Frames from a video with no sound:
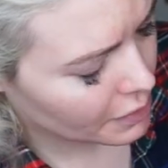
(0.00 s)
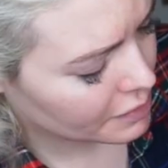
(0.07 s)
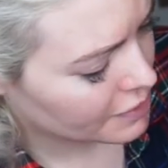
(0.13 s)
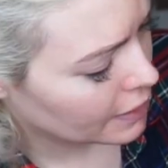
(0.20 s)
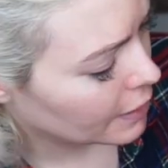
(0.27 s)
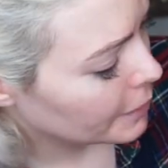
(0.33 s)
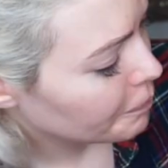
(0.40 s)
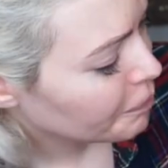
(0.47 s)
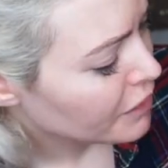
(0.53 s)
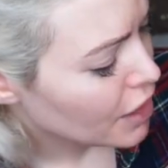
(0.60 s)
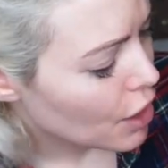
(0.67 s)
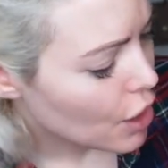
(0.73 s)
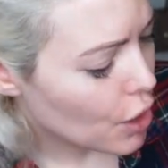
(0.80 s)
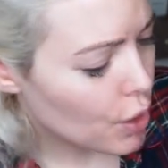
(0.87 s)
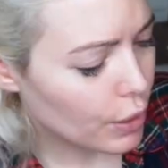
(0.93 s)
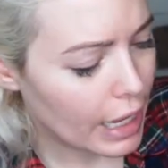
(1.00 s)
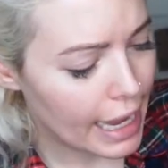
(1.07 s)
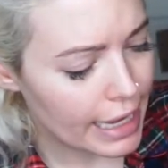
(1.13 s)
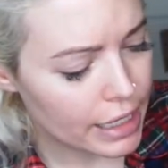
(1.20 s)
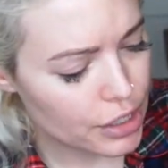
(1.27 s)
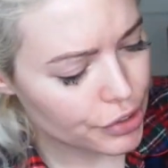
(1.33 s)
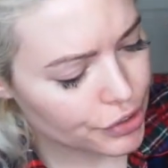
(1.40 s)
Ipsy.
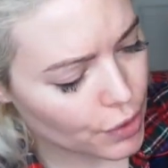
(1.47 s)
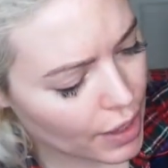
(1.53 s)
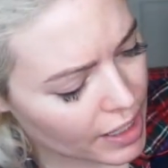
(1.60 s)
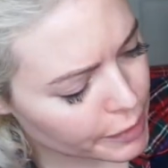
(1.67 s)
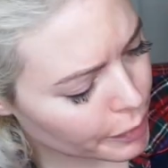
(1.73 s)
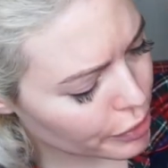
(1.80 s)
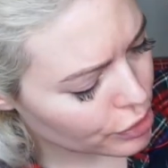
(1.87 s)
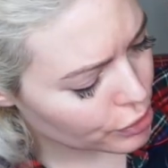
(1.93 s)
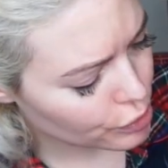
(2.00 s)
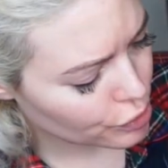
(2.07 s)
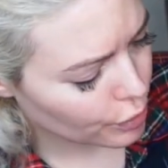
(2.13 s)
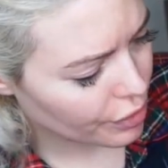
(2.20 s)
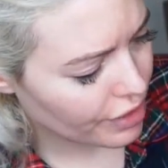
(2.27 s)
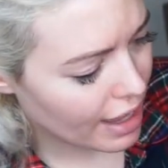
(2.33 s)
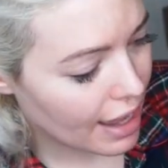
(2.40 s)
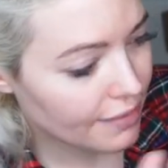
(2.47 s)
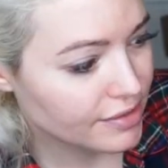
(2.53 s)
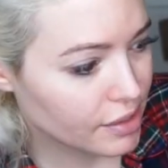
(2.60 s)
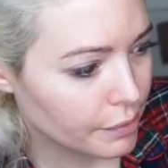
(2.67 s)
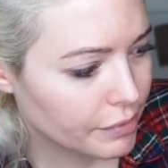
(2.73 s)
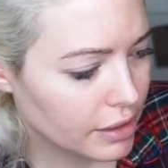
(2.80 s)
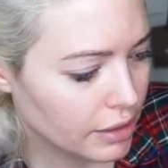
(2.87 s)
Okay, so as per usual, they have
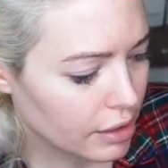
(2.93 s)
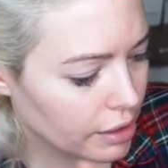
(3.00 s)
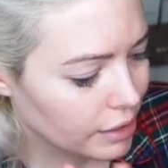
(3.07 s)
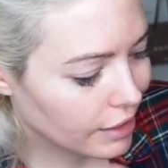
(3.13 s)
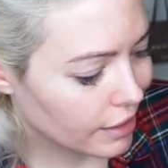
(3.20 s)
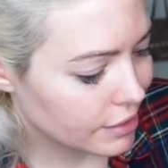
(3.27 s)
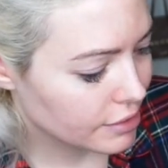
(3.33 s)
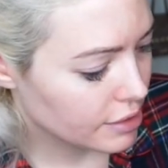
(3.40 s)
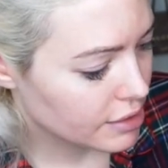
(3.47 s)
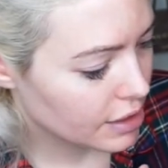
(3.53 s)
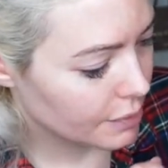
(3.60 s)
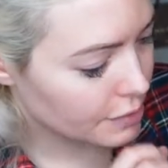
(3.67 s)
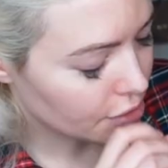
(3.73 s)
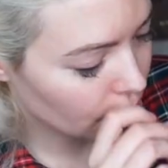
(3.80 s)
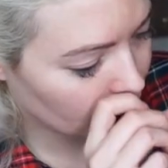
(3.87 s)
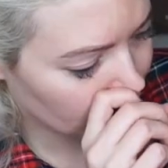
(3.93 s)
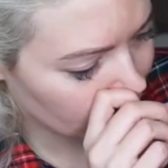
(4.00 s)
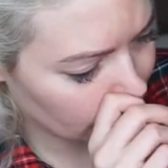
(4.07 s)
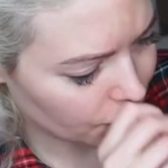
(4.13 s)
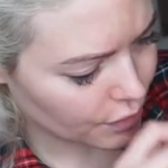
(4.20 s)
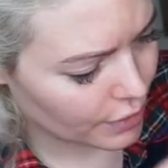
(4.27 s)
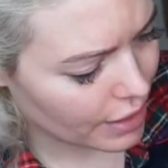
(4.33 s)
something that like kind of says Ipsy on
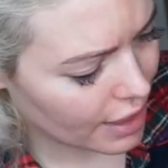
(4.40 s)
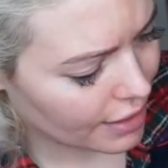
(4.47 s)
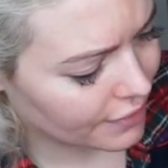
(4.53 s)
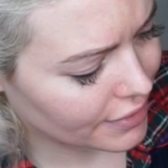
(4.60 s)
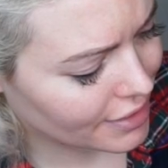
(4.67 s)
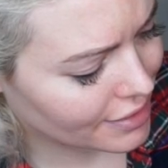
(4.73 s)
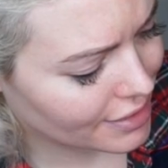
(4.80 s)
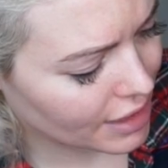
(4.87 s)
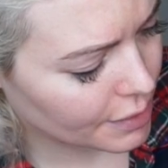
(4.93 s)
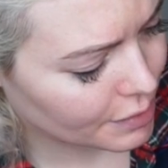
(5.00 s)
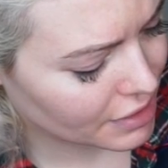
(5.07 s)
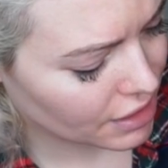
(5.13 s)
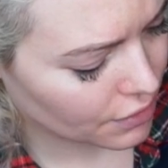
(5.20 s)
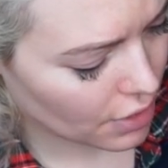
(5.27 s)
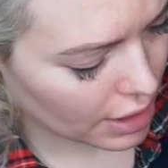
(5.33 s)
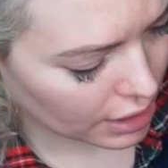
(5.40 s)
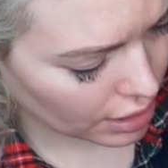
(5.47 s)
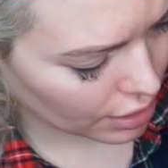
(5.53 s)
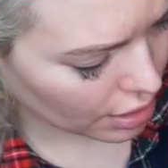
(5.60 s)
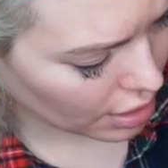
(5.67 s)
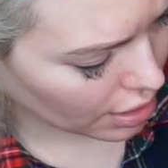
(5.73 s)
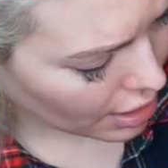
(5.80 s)
it. So we have, it says Ipsy right
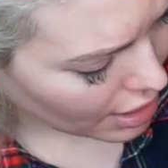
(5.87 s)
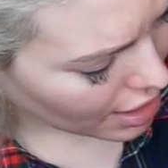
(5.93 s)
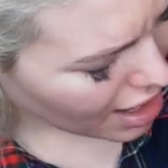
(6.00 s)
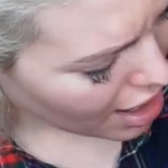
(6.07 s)
here.